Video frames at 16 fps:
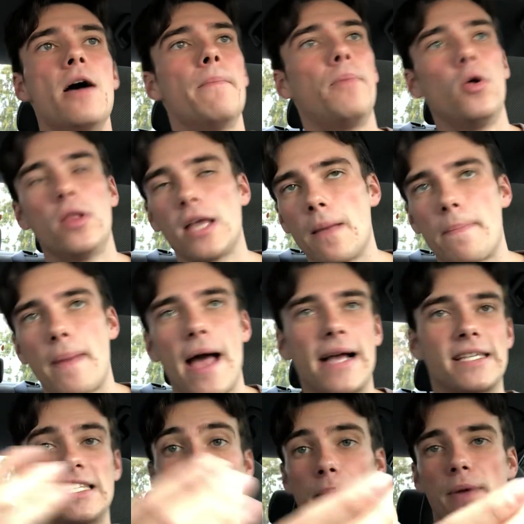pulling it
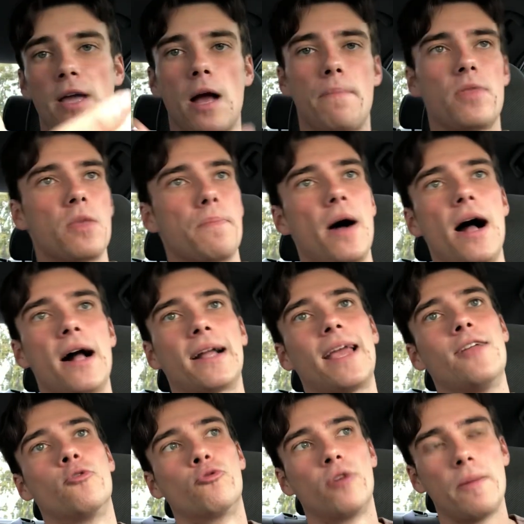back, stepping up in the
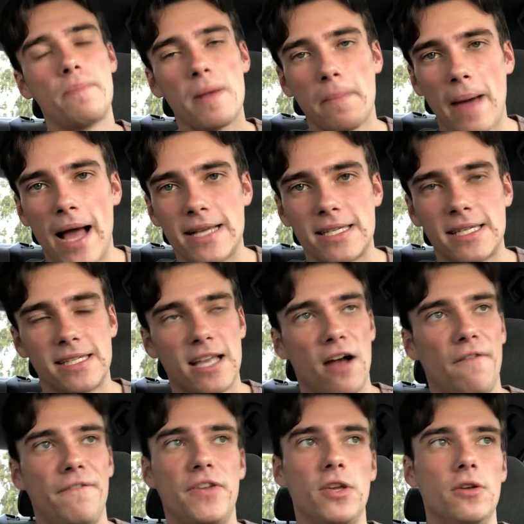pocket, and ripping passes
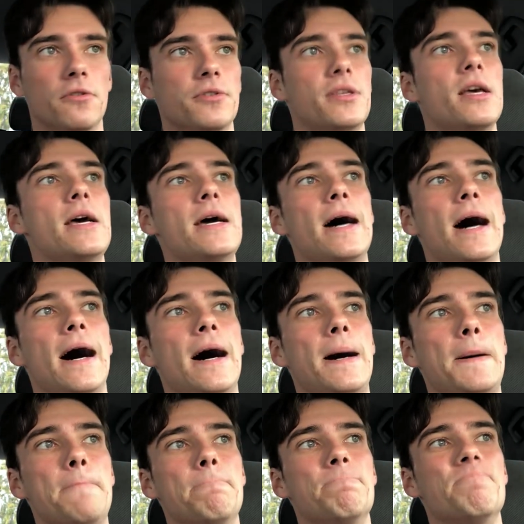downfield.
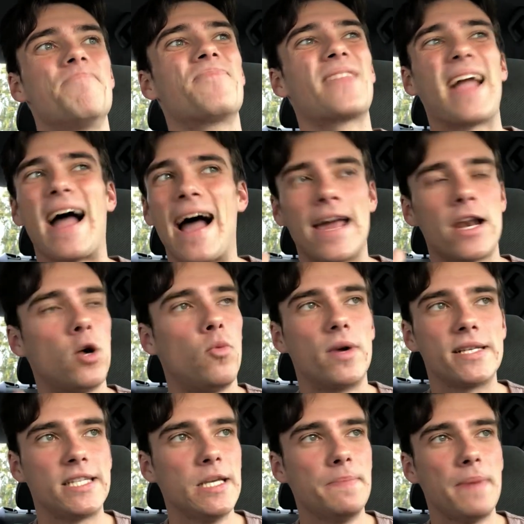I don't
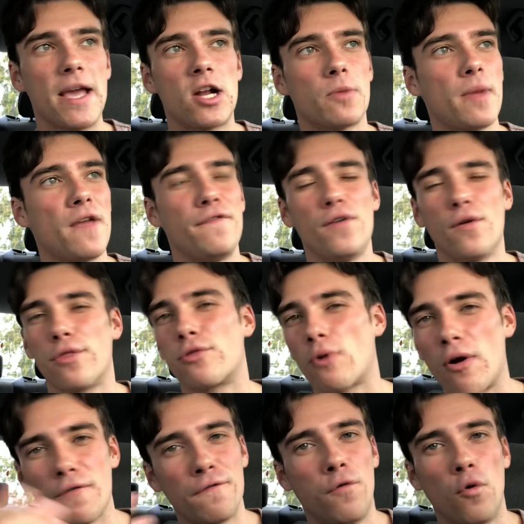want to see Baker Mayfield
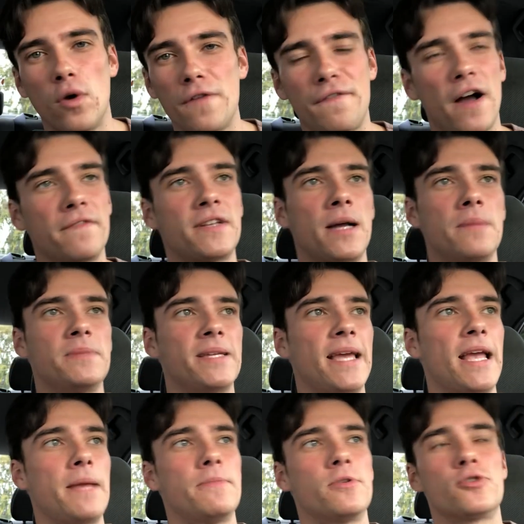throwing 45 times a
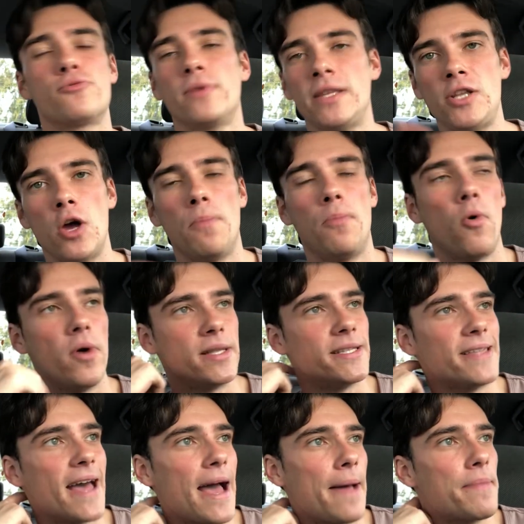game. There's really no point
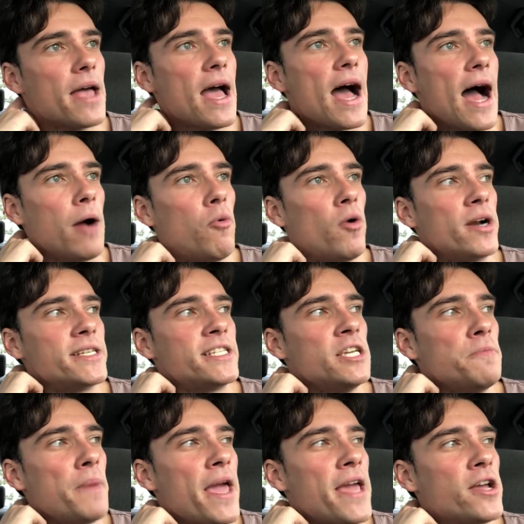to that. I want to
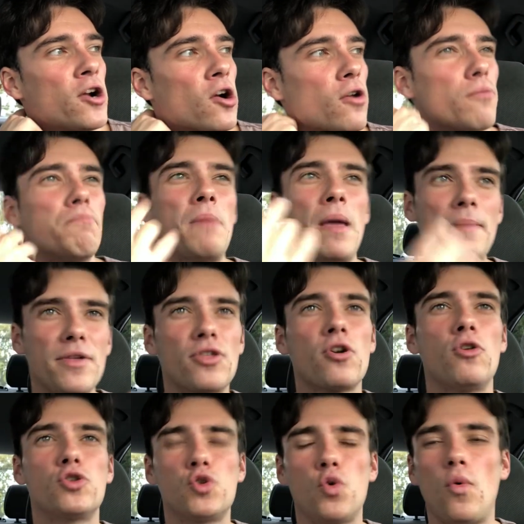see Baker maybe
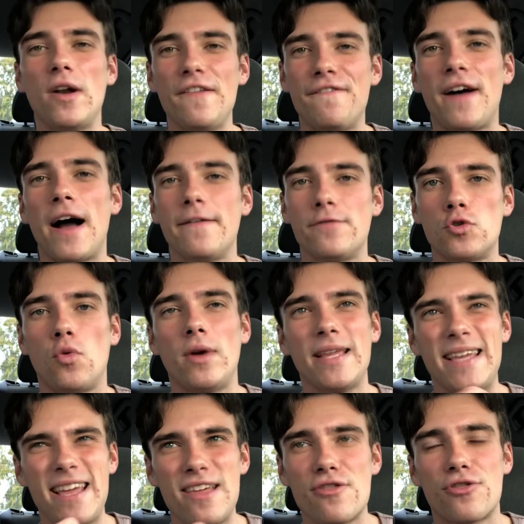throw 25,
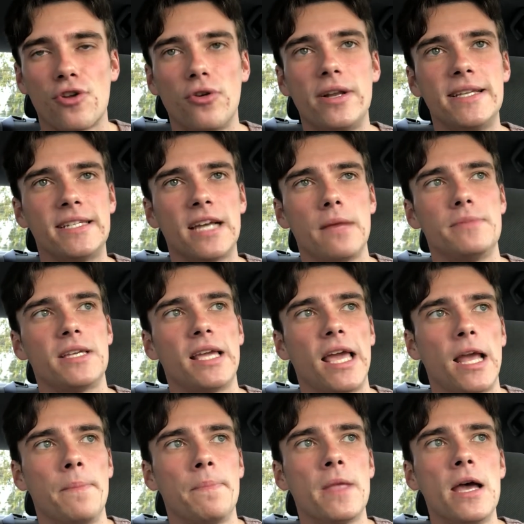28, 30 times a
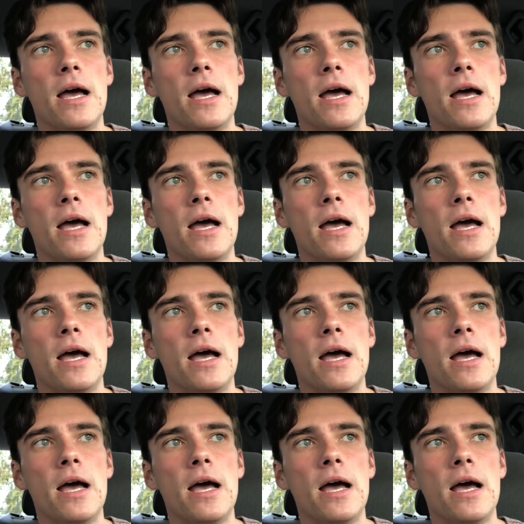game